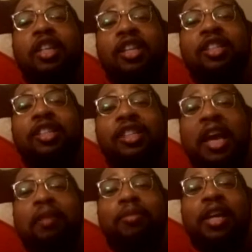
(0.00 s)
does the
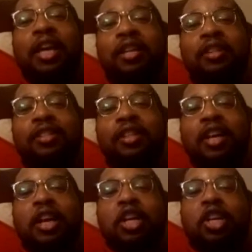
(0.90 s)
same things,
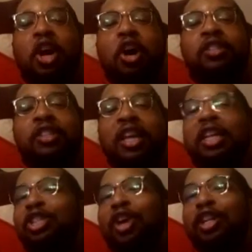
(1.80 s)
y'all say
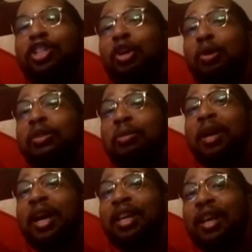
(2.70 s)
he's trying to show
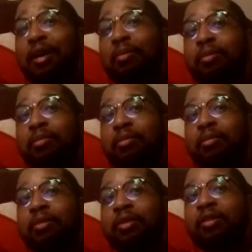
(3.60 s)
somebody up.
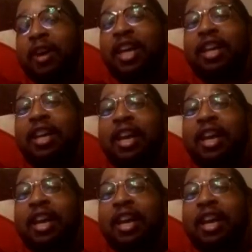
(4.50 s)
Right?